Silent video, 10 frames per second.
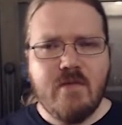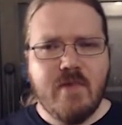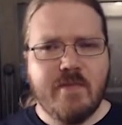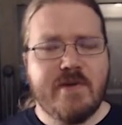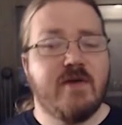
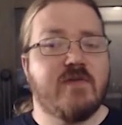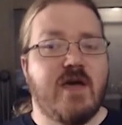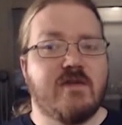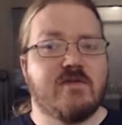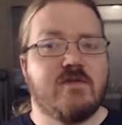My players
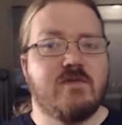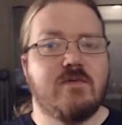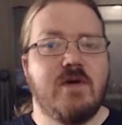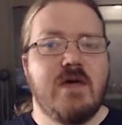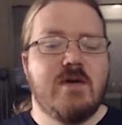asked
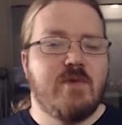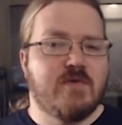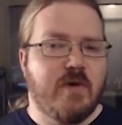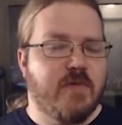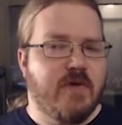to be
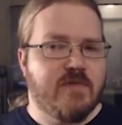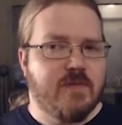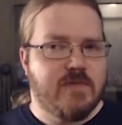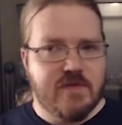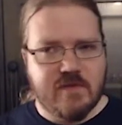dropped off
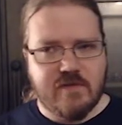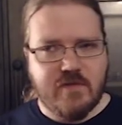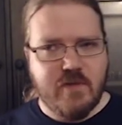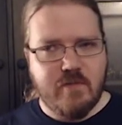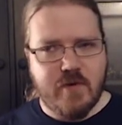some distance
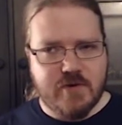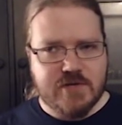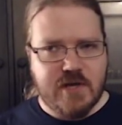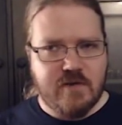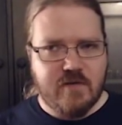from Bryn
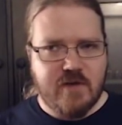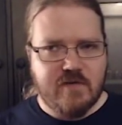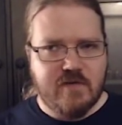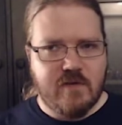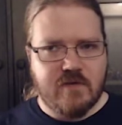Shander,
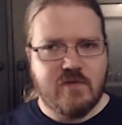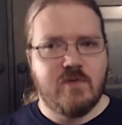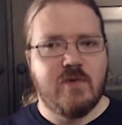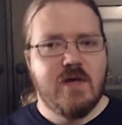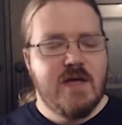as not
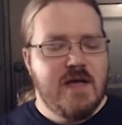to